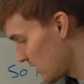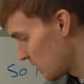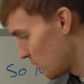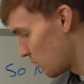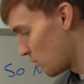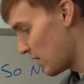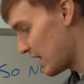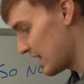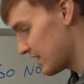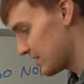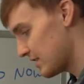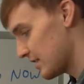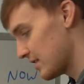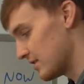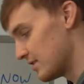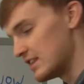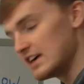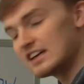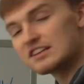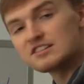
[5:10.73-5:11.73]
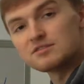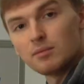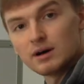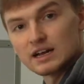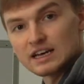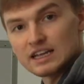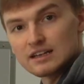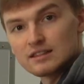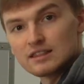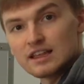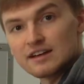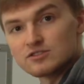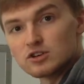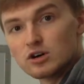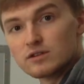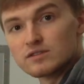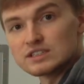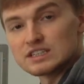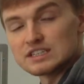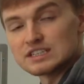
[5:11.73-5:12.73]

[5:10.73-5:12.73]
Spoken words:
with this money left over, the